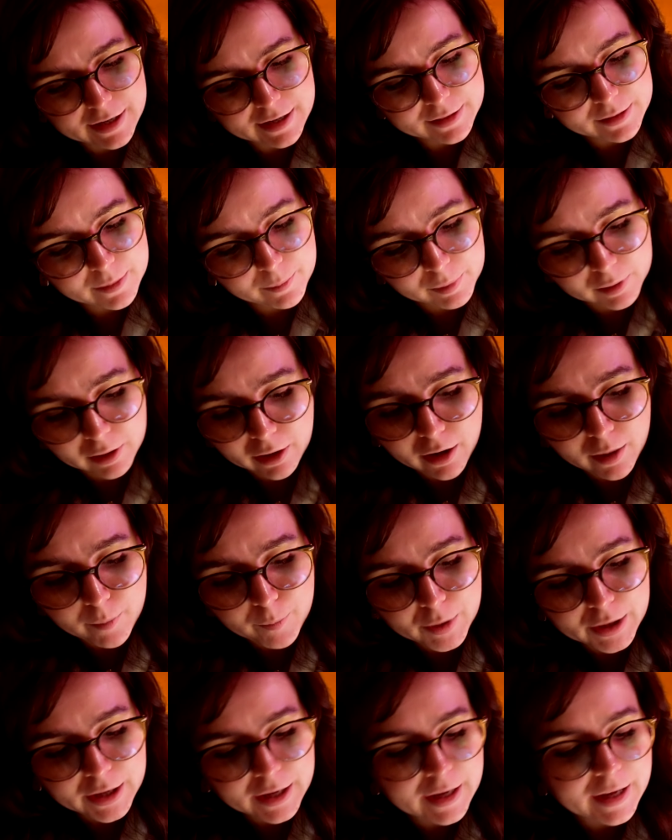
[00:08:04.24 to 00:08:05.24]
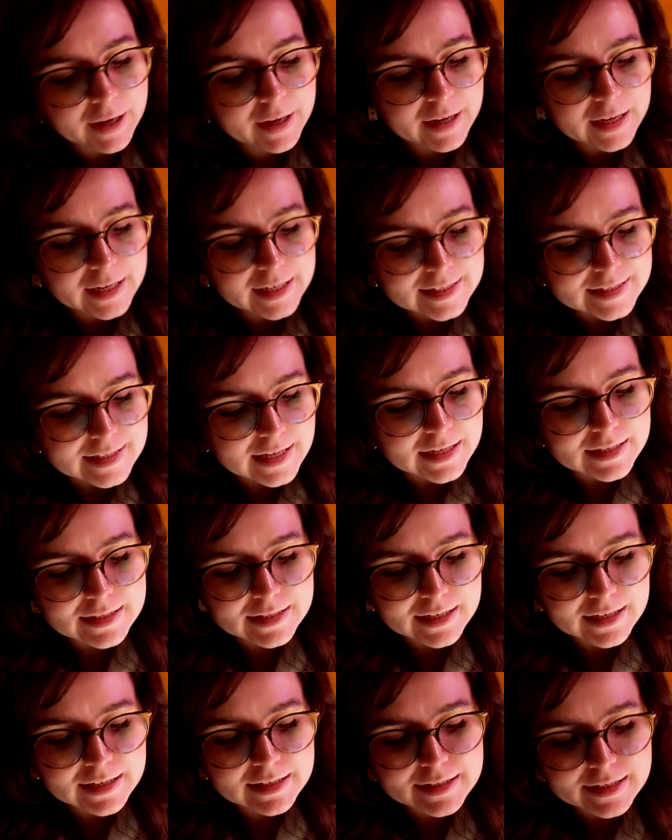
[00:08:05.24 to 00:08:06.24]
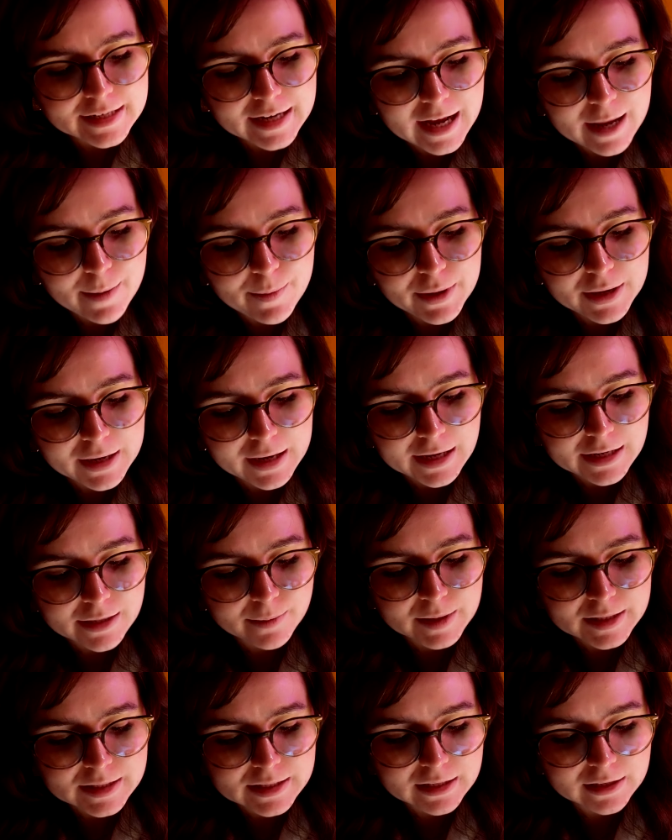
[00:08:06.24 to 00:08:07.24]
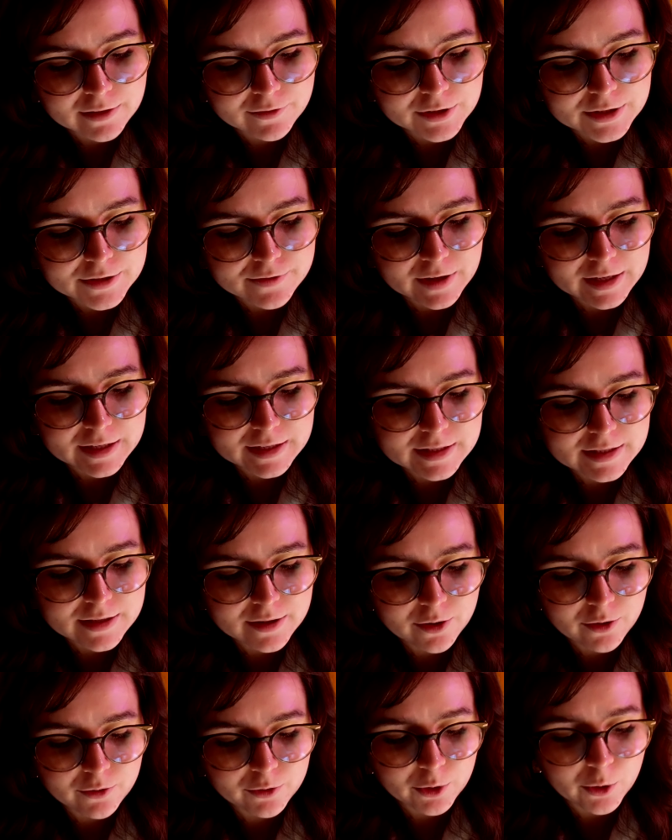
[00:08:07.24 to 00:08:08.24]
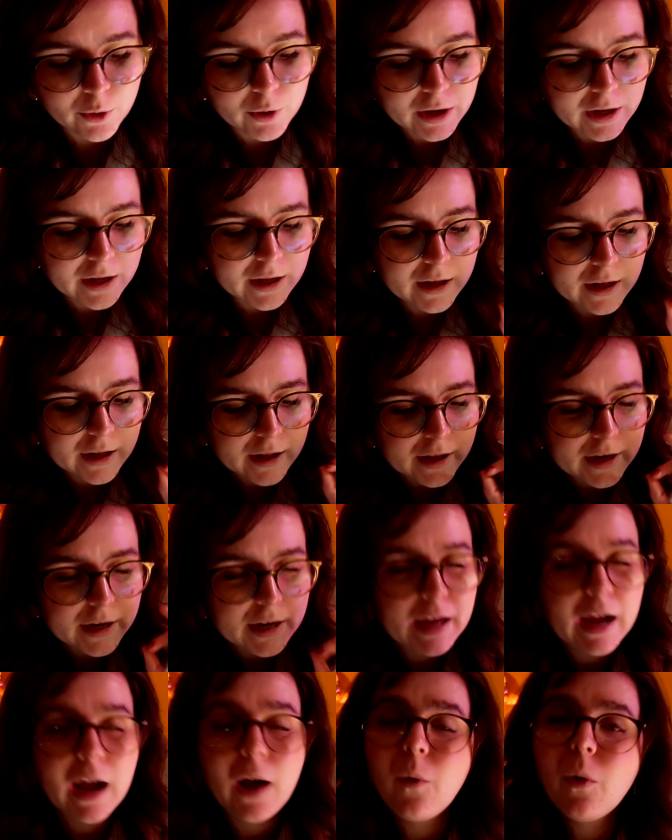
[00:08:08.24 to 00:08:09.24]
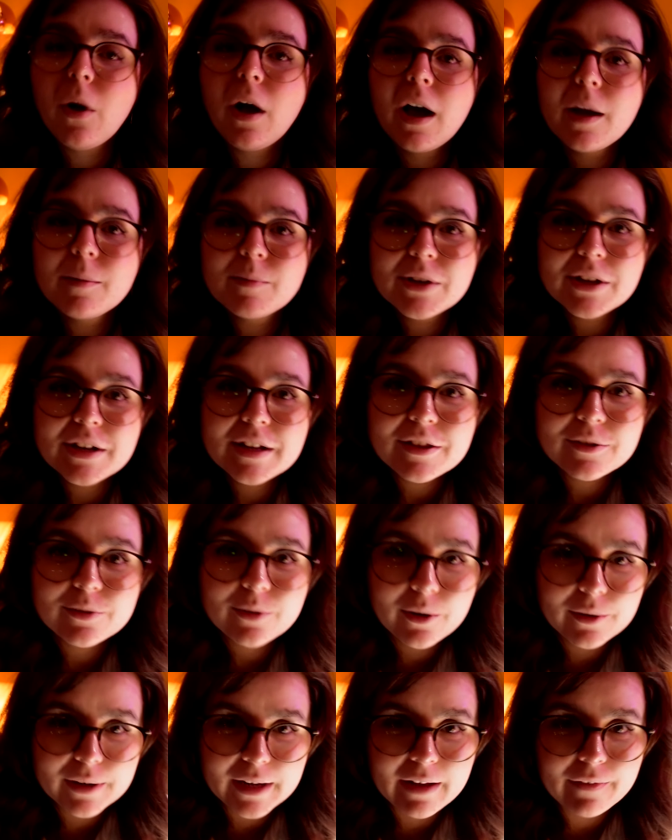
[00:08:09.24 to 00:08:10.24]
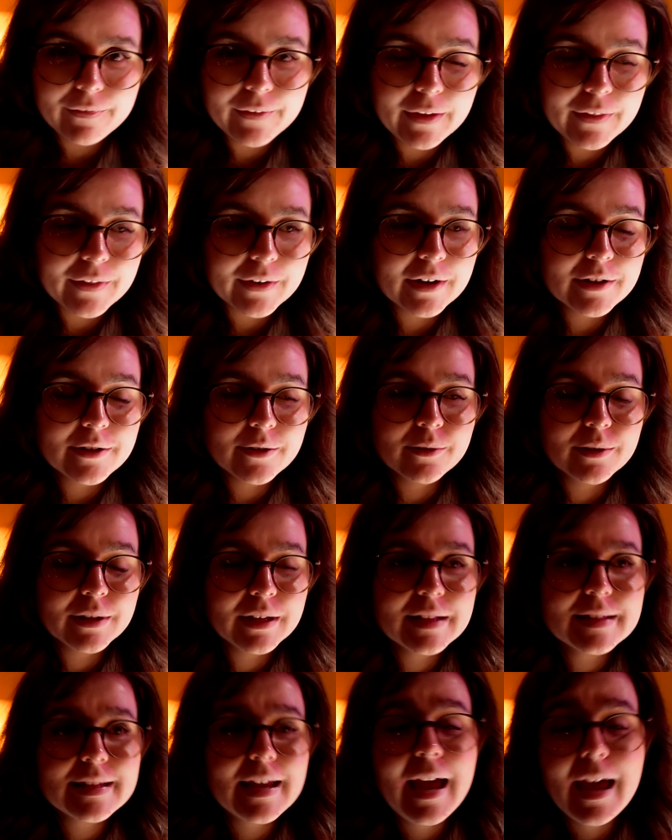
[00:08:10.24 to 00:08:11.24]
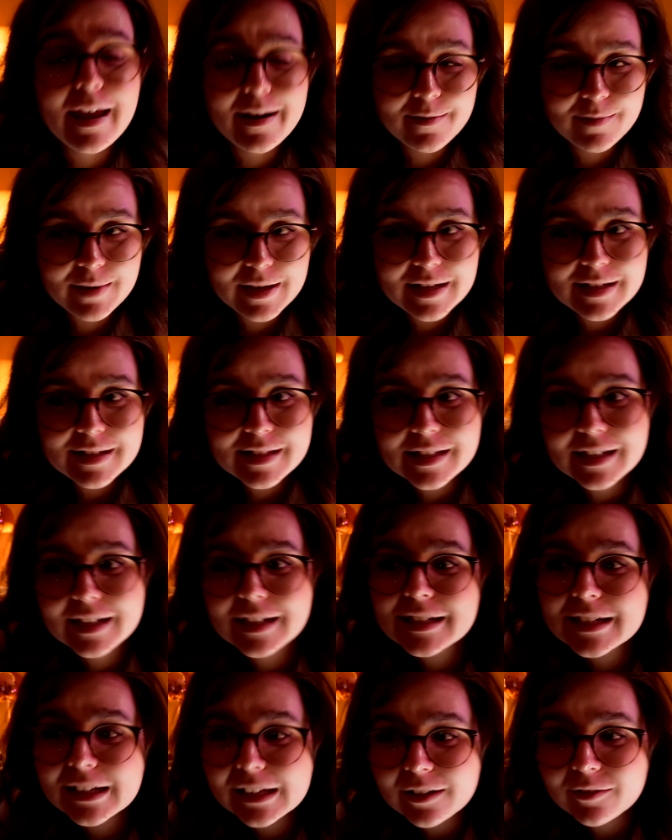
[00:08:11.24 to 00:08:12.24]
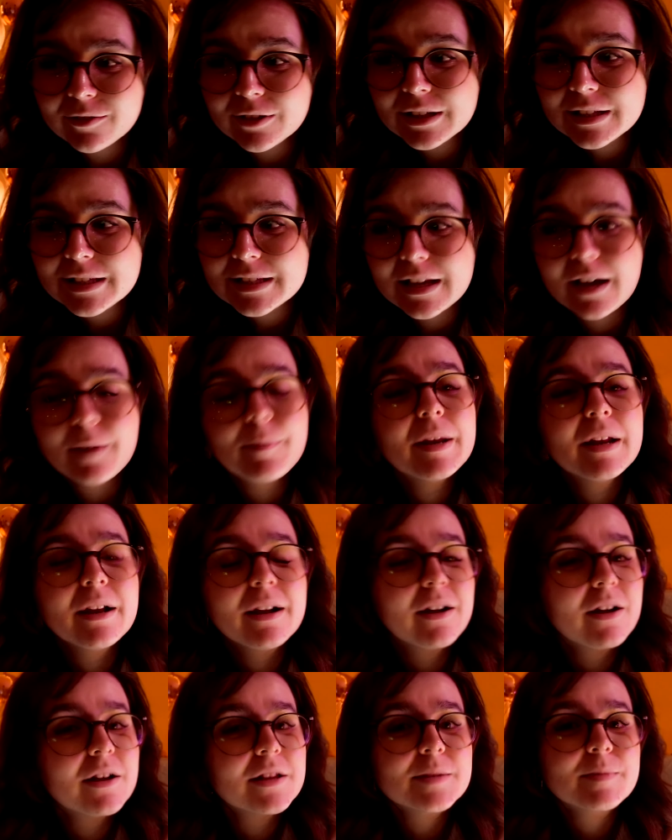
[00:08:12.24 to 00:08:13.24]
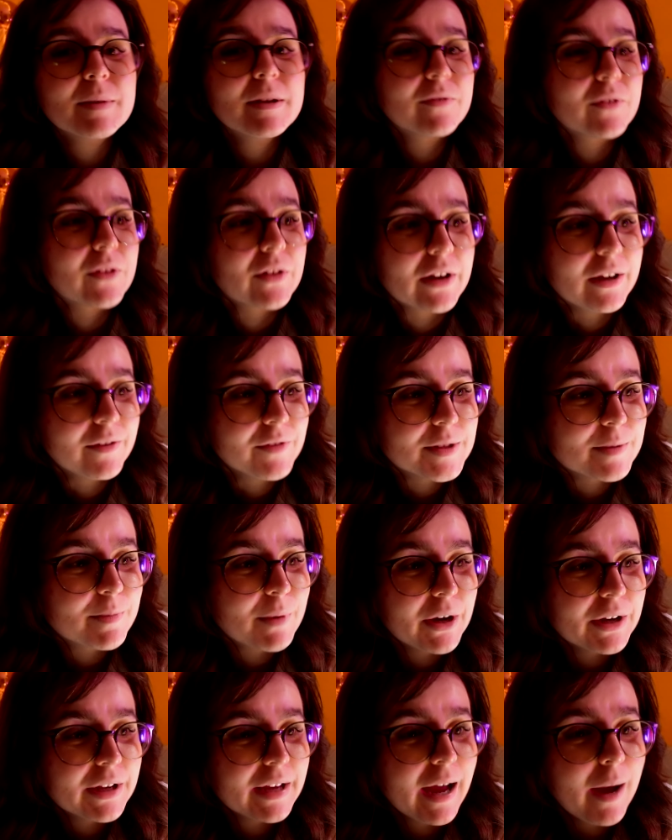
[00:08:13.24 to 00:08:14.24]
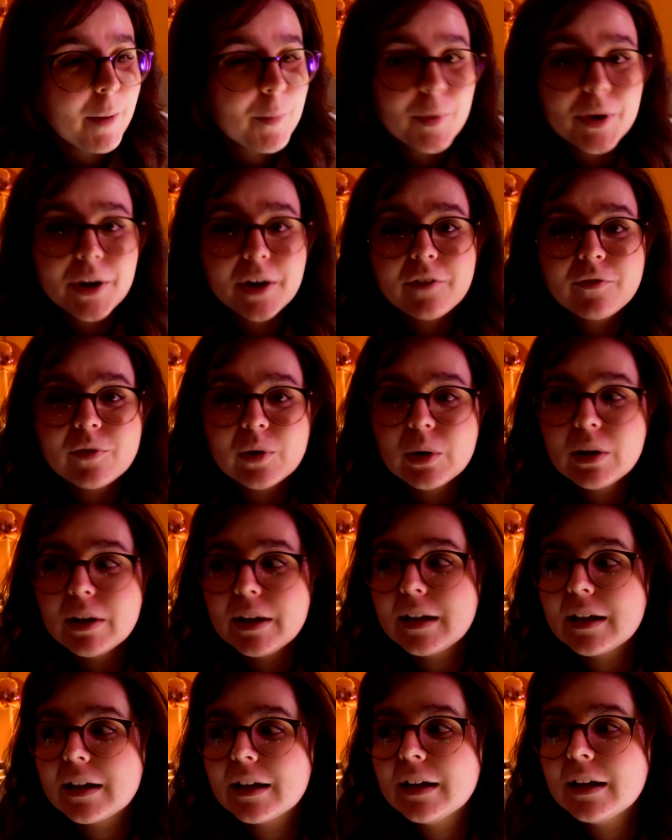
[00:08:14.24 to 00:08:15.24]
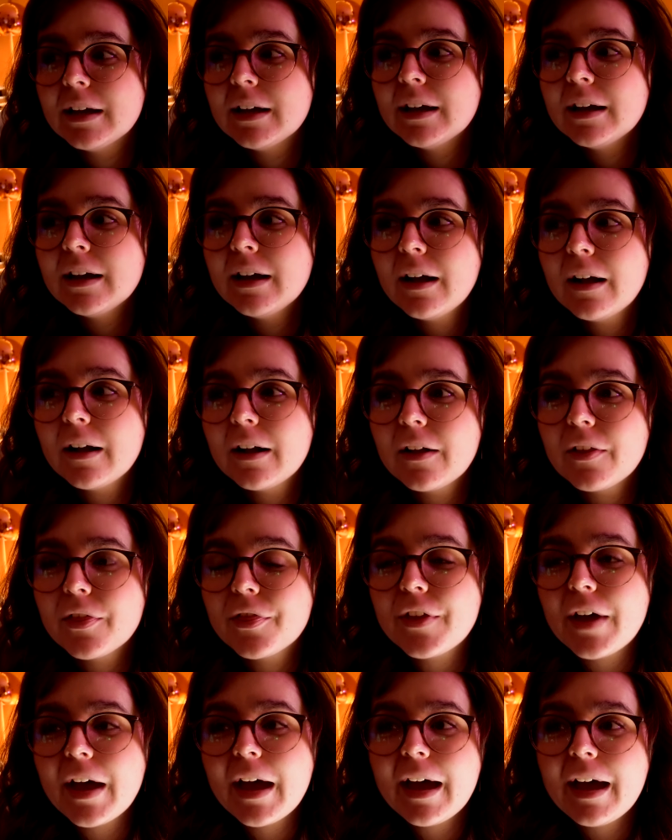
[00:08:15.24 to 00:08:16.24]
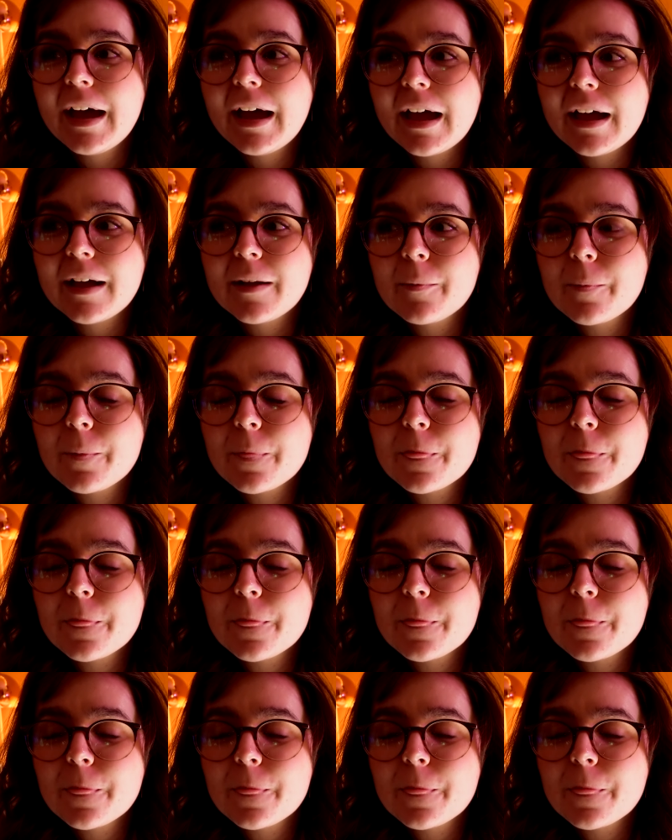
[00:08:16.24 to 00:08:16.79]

in the blurb. It says it's an epic enemies to lovers fantasy novel. Now, I'm gonna throw it out there that I don't think it's enemies to lovers. I mean, I can't speak for the lovers part yet, but I feel like they're,